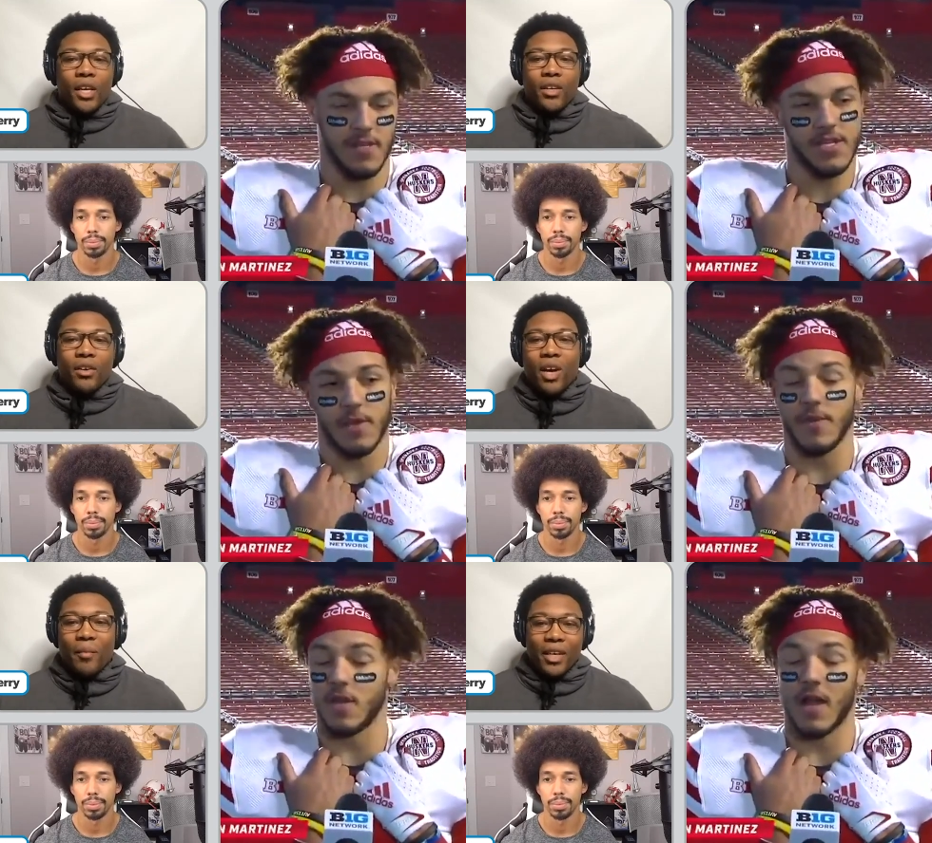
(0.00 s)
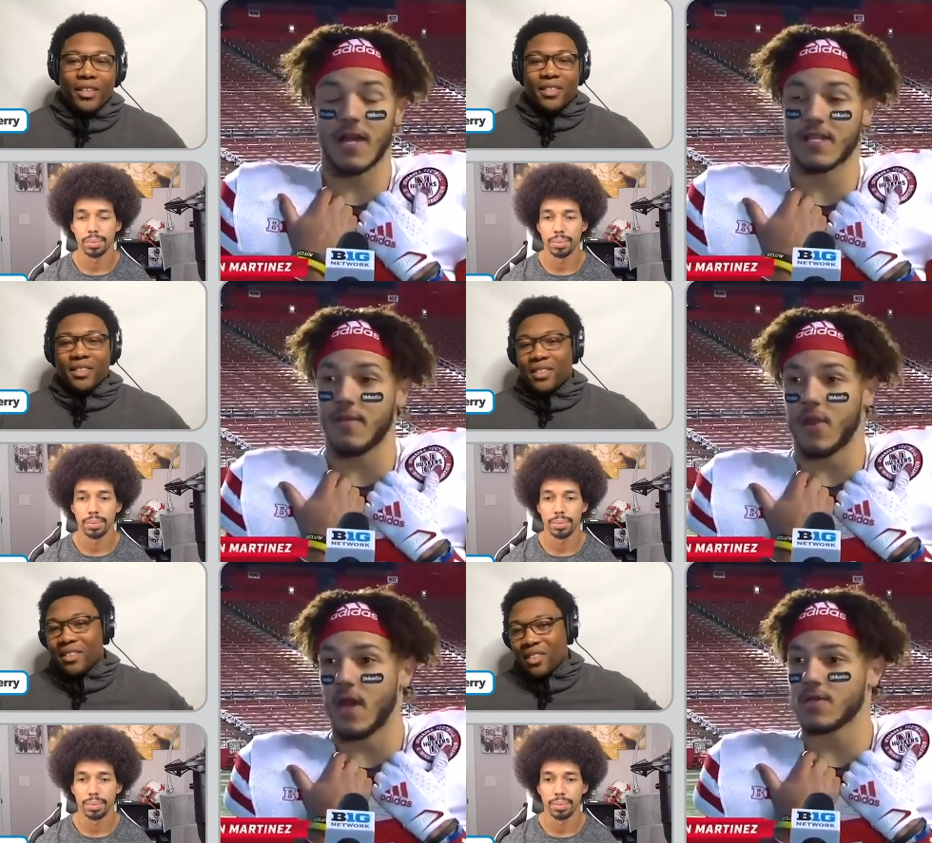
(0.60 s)
Speaker 1: you know, coming
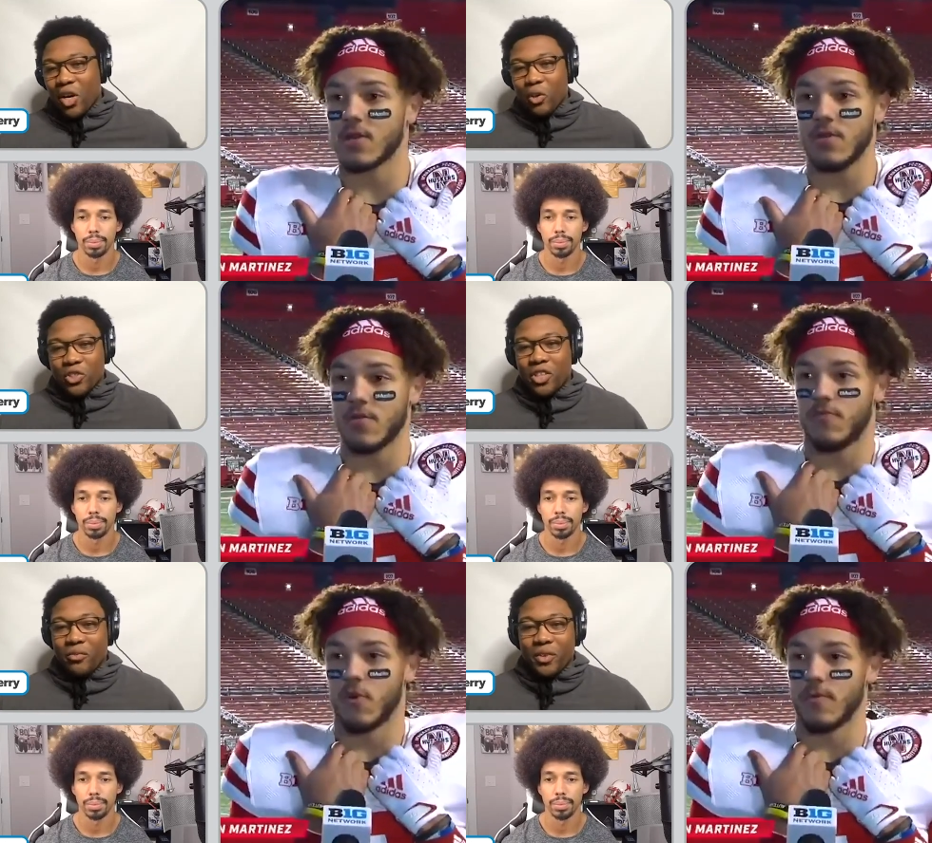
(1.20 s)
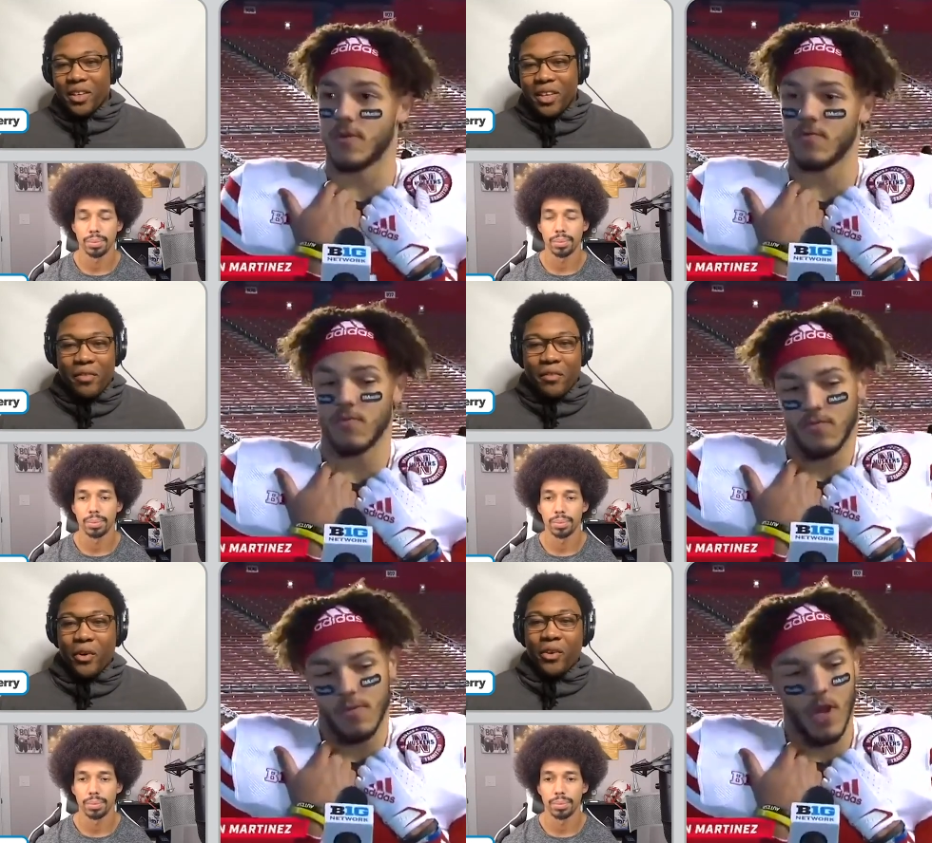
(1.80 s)
into the season, coach didn't really
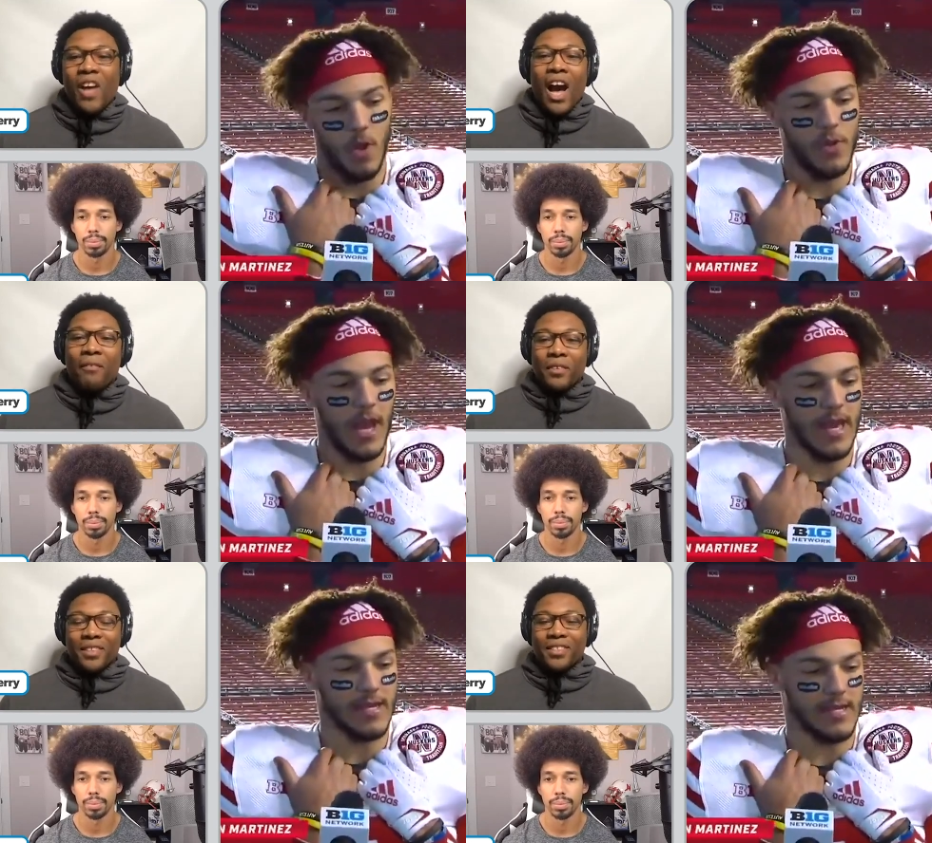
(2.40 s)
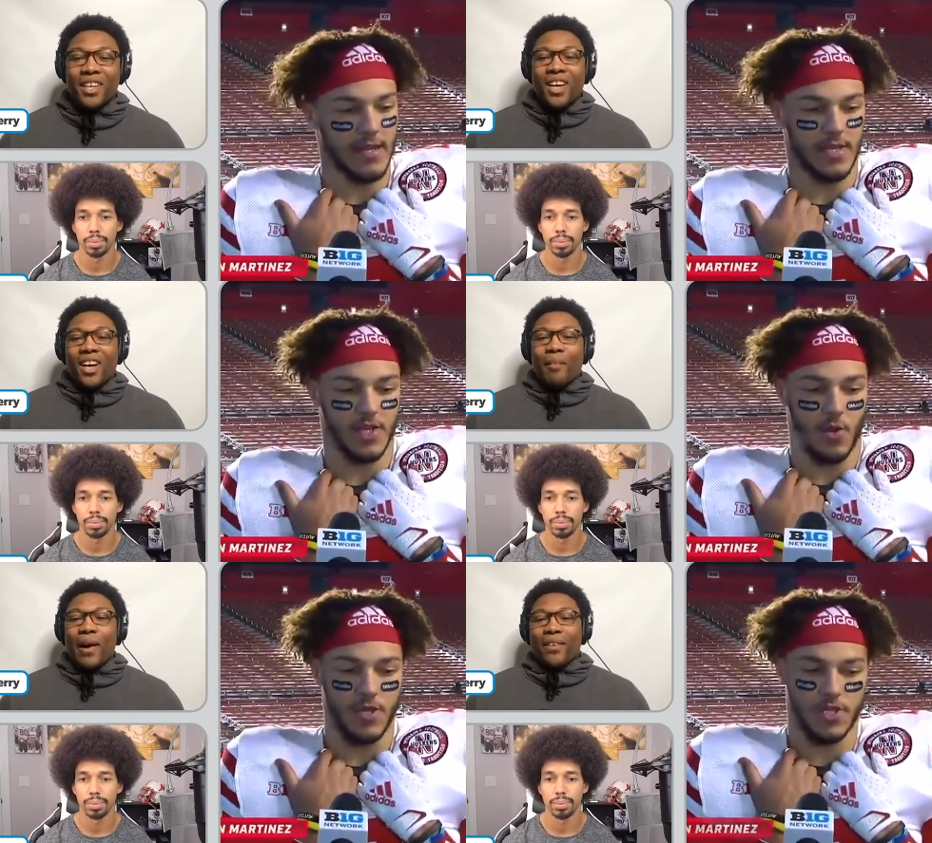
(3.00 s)
give the vote of confidence
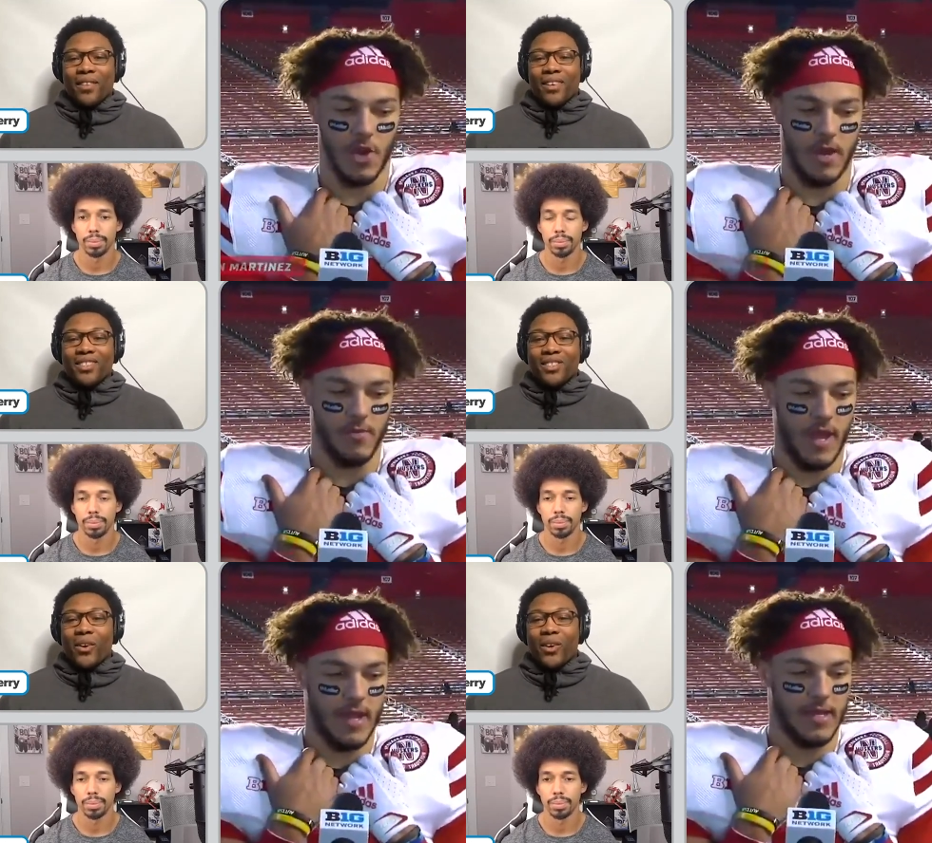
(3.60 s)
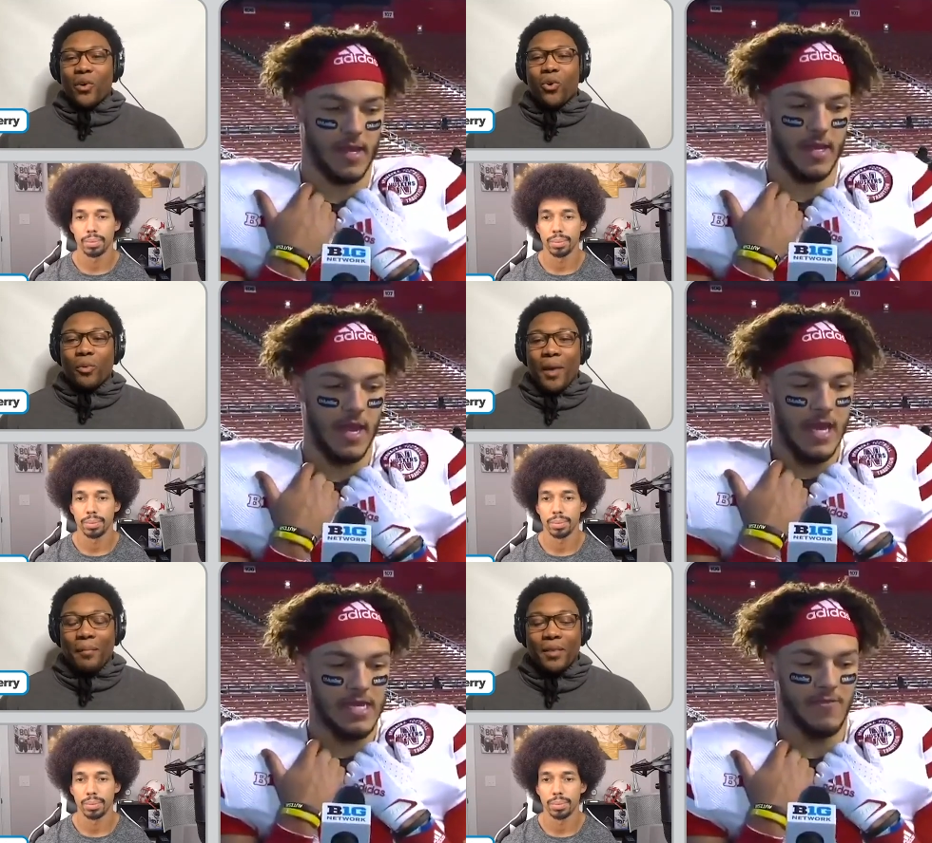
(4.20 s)
about the starting
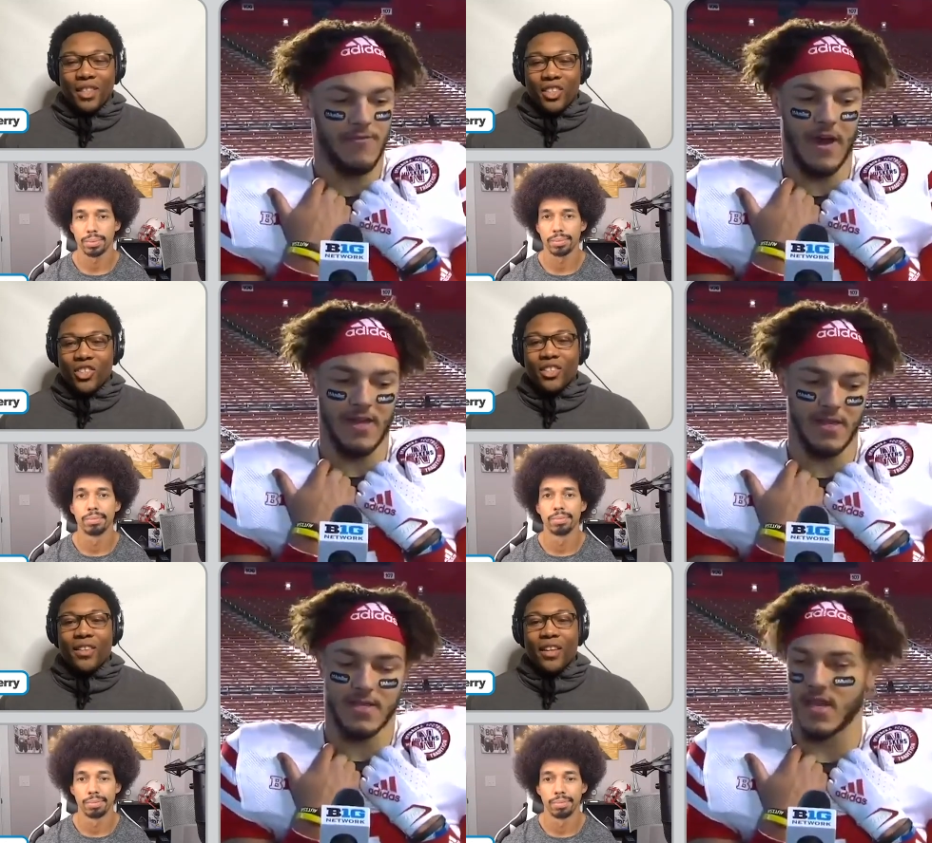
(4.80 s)
quarterback position,